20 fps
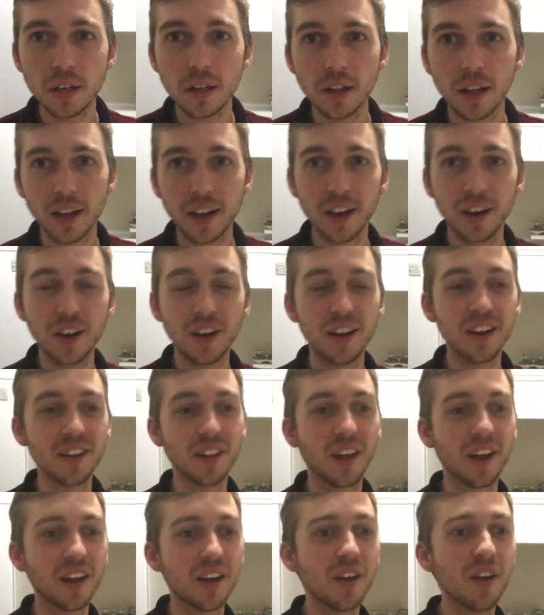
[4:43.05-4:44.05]
Like
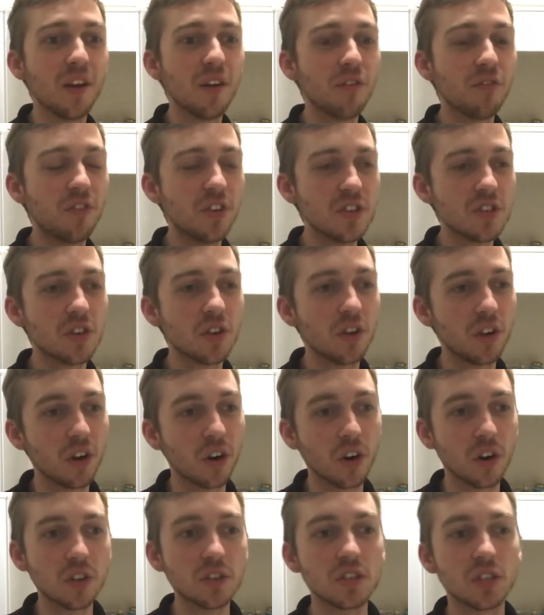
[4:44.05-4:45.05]
it like physically
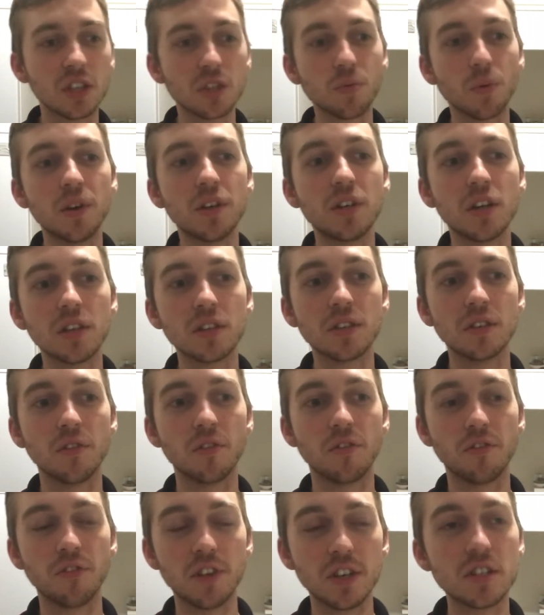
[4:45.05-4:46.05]
hurts. This one
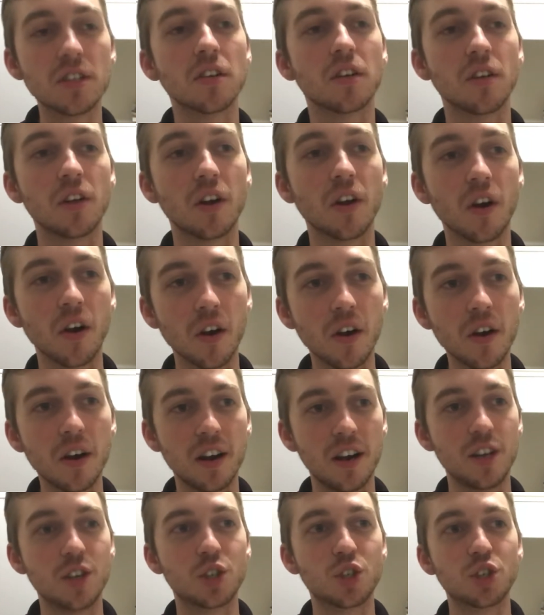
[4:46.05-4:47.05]
doesn't physically
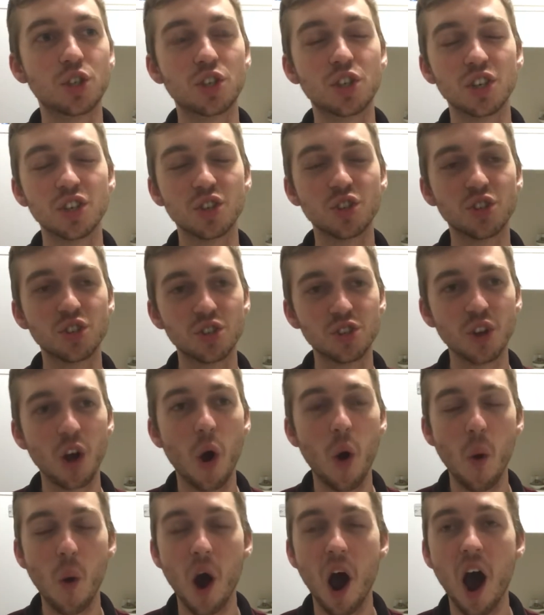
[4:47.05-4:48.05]
hurt. It's just
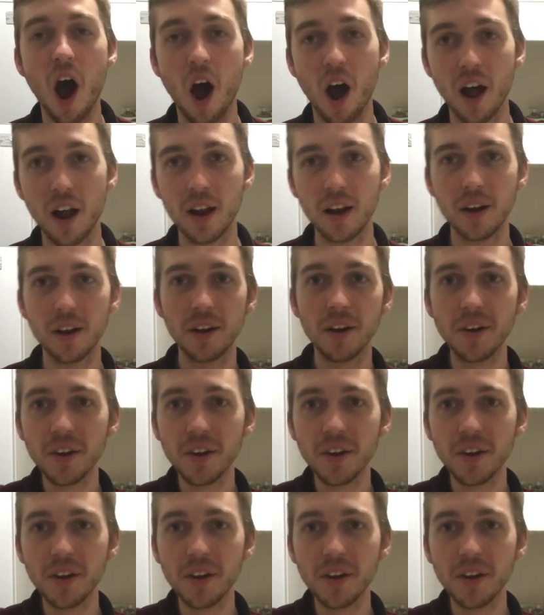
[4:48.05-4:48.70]
so hot